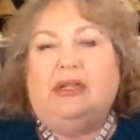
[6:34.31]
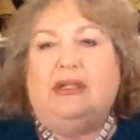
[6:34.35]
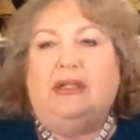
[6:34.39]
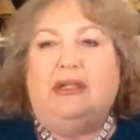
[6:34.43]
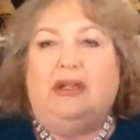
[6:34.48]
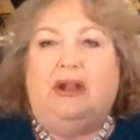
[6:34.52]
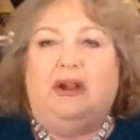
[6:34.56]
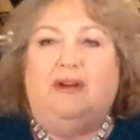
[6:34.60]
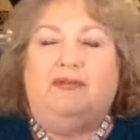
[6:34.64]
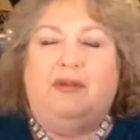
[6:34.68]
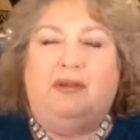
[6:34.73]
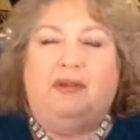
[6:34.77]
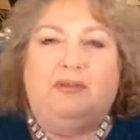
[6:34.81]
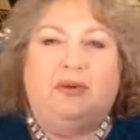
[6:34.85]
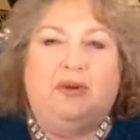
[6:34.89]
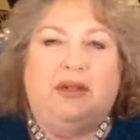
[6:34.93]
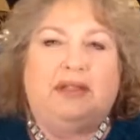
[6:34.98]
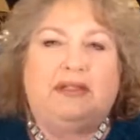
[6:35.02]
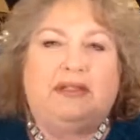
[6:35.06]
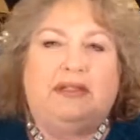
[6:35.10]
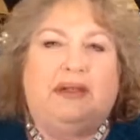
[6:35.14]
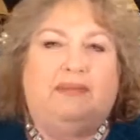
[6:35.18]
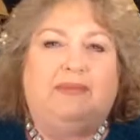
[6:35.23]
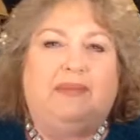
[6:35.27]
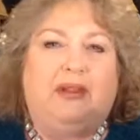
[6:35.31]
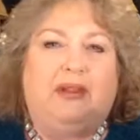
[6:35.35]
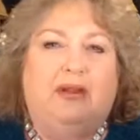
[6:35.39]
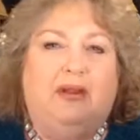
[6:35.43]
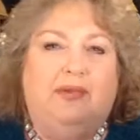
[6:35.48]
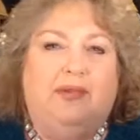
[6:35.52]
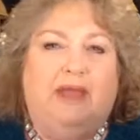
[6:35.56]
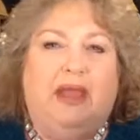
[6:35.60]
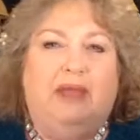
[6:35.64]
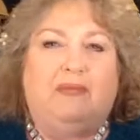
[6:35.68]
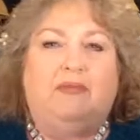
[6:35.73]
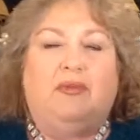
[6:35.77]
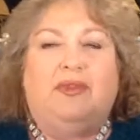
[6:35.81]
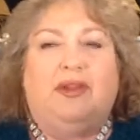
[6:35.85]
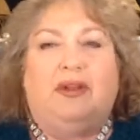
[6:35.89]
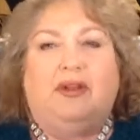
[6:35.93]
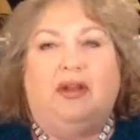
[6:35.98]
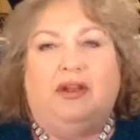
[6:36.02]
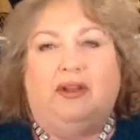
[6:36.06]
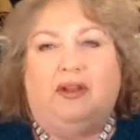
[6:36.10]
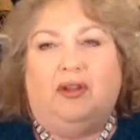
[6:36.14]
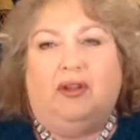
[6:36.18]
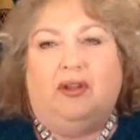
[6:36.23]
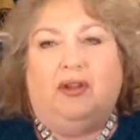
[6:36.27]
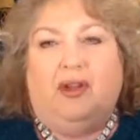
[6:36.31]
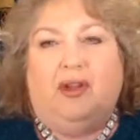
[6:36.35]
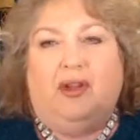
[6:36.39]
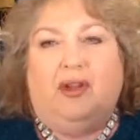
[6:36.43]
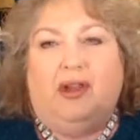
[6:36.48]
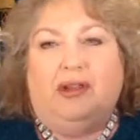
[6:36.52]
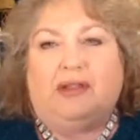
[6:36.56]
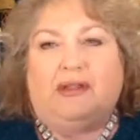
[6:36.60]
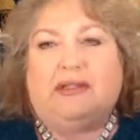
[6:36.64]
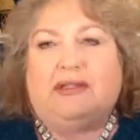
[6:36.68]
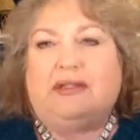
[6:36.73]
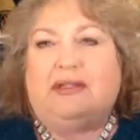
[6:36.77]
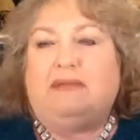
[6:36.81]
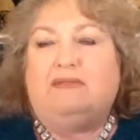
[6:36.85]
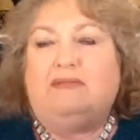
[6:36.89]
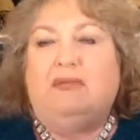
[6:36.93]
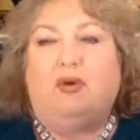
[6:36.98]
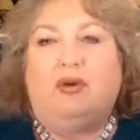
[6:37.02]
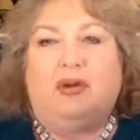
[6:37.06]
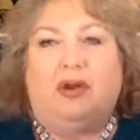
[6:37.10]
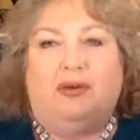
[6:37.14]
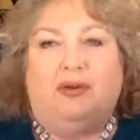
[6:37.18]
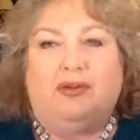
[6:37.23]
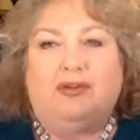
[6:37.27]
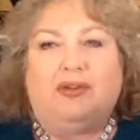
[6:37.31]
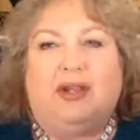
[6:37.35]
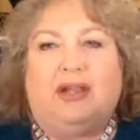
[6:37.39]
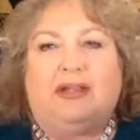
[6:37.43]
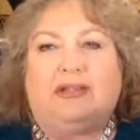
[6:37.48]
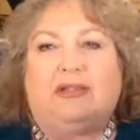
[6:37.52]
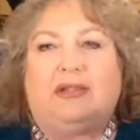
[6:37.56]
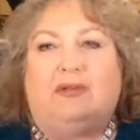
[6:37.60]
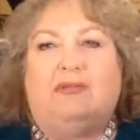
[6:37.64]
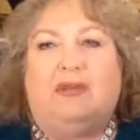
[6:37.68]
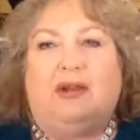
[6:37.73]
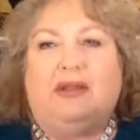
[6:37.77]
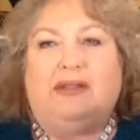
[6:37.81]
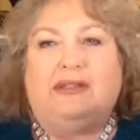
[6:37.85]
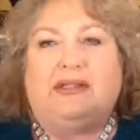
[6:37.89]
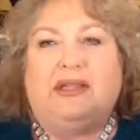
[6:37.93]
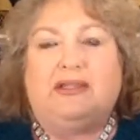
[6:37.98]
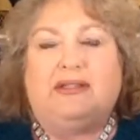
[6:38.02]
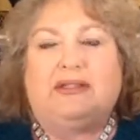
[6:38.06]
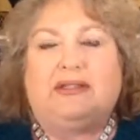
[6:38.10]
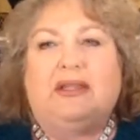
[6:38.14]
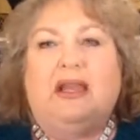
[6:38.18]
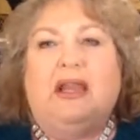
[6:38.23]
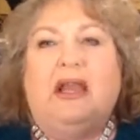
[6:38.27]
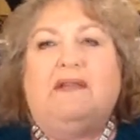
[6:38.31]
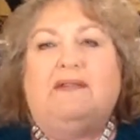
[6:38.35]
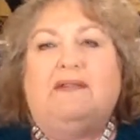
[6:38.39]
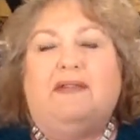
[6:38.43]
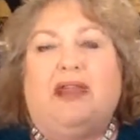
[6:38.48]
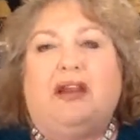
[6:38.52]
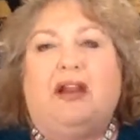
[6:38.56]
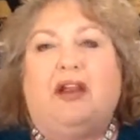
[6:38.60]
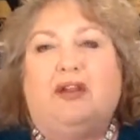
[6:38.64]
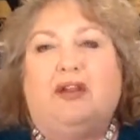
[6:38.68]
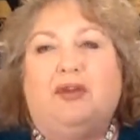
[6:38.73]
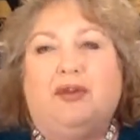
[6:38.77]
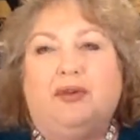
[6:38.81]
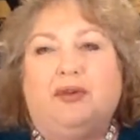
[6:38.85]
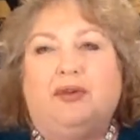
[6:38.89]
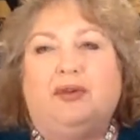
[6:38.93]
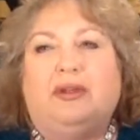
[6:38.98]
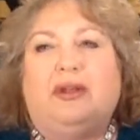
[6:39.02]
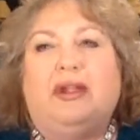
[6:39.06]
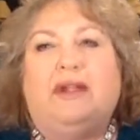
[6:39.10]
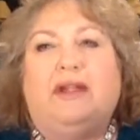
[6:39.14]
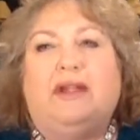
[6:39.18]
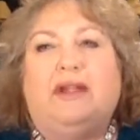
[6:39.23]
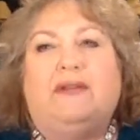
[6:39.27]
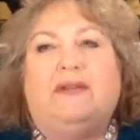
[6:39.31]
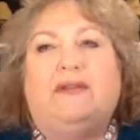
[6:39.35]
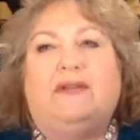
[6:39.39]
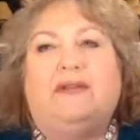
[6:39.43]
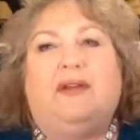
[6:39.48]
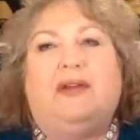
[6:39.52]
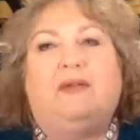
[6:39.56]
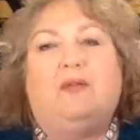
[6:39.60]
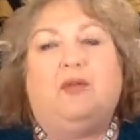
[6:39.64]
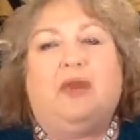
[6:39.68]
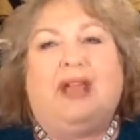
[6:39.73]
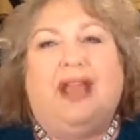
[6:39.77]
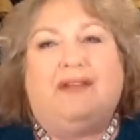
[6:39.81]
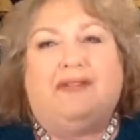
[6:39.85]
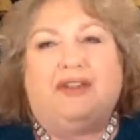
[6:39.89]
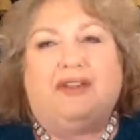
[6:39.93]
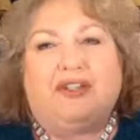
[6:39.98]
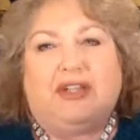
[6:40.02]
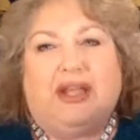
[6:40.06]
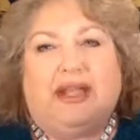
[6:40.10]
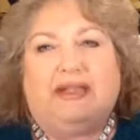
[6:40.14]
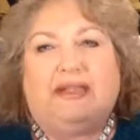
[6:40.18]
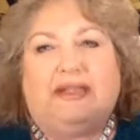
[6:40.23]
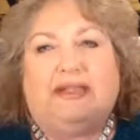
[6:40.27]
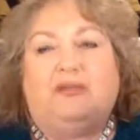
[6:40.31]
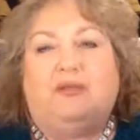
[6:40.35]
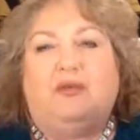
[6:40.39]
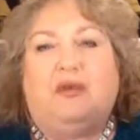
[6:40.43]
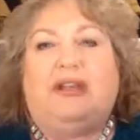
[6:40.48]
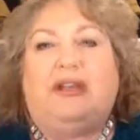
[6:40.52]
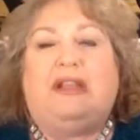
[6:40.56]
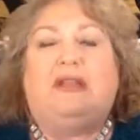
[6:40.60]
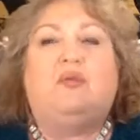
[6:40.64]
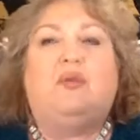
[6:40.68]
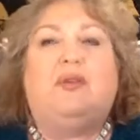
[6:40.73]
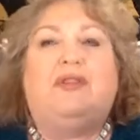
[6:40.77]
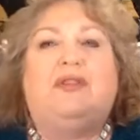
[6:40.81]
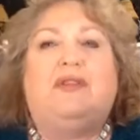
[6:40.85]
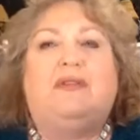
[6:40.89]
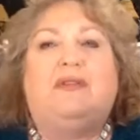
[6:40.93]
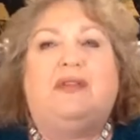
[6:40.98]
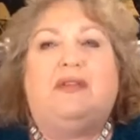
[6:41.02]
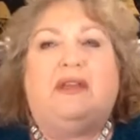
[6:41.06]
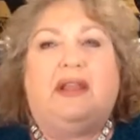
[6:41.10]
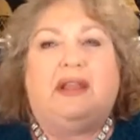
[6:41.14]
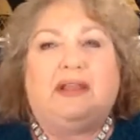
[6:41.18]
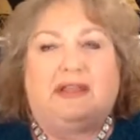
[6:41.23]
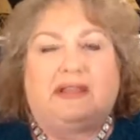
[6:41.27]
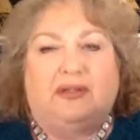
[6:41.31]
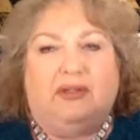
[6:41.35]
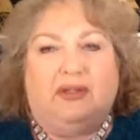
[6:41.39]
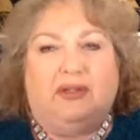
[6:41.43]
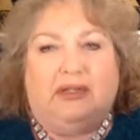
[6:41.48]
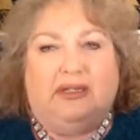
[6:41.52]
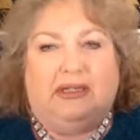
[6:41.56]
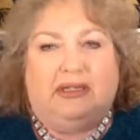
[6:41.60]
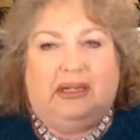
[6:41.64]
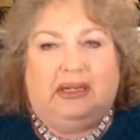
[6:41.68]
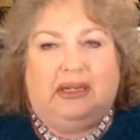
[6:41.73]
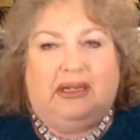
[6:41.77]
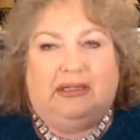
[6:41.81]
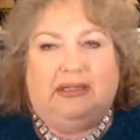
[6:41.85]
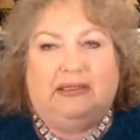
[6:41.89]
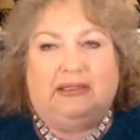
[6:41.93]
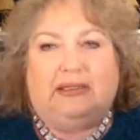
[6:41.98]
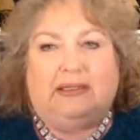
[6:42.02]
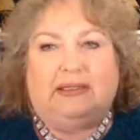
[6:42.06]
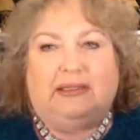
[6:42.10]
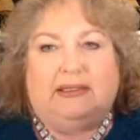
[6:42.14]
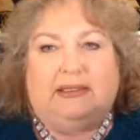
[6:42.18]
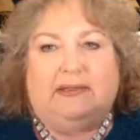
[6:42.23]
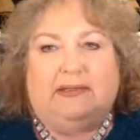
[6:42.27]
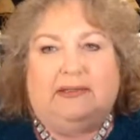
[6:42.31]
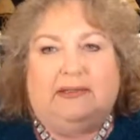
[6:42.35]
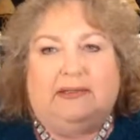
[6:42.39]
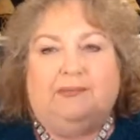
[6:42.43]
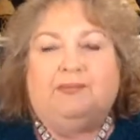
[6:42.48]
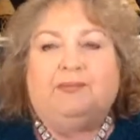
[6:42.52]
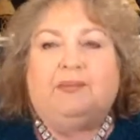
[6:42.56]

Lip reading: If we're putting something on that, well, then I'd like to see more contracts on my desk that are lucrative and we have a chance of winning within the next 30 days.